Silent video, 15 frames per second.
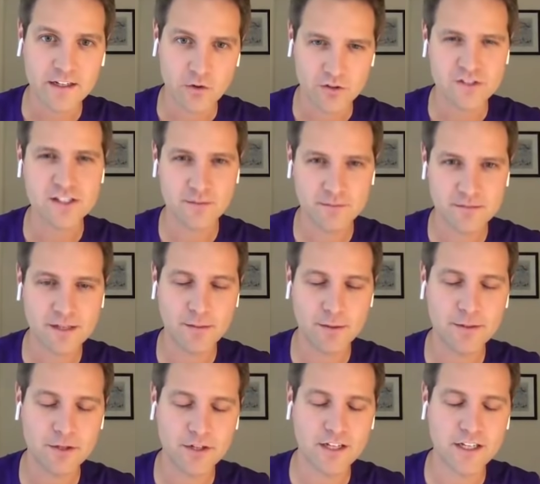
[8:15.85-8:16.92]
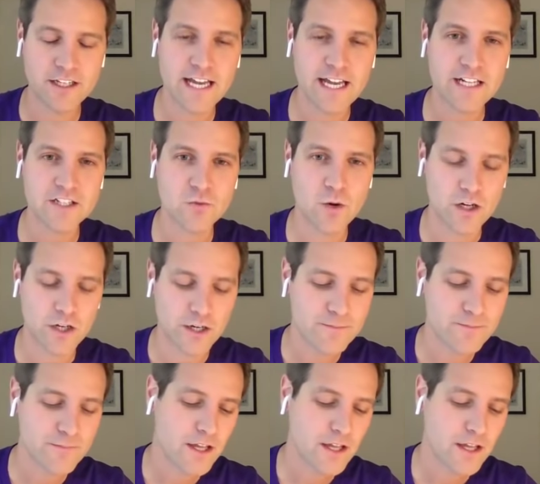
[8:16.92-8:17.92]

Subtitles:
or some ability to catch water.